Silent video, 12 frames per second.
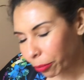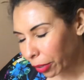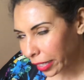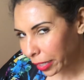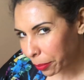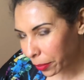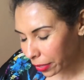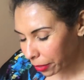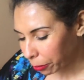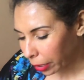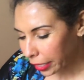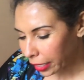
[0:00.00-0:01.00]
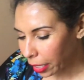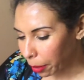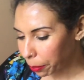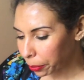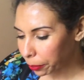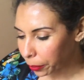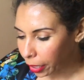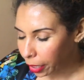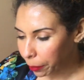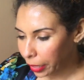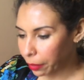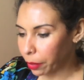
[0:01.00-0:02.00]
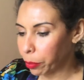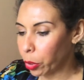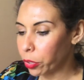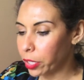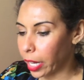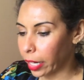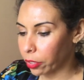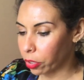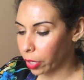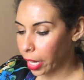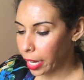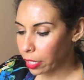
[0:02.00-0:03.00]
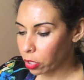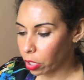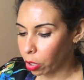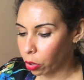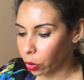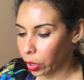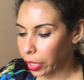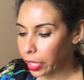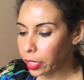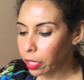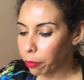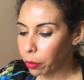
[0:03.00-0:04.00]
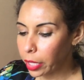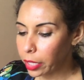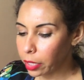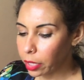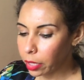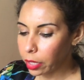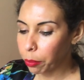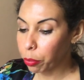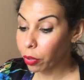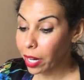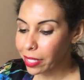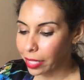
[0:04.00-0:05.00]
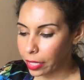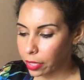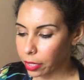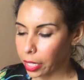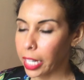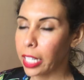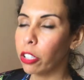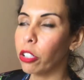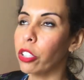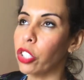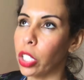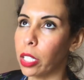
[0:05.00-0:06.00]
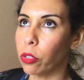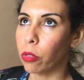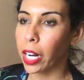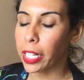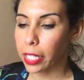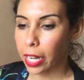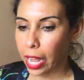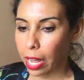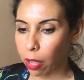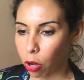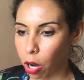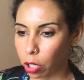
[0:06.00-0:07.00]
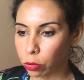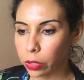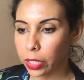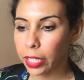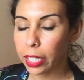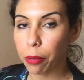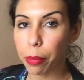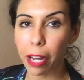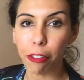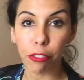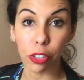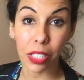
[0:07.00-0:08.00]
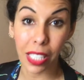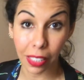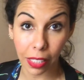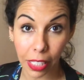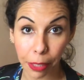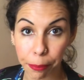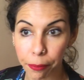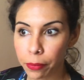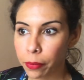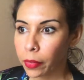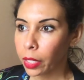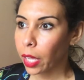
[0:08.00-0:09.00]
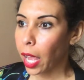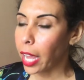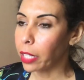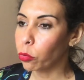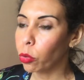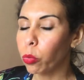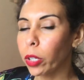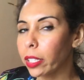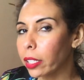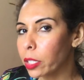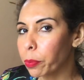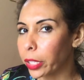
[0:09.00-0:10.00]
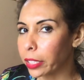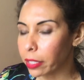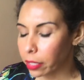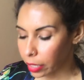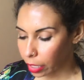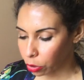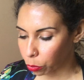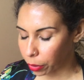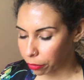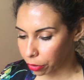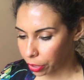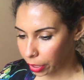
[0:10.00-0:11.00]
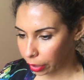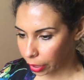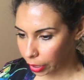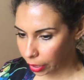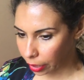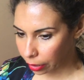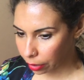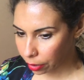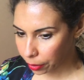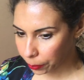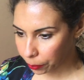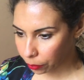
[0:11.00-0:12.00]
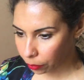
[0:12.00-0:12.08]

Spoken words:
right up in both decks. Okay. So in the present, energies right now are really about fertility. And let's break this down to what fertility is.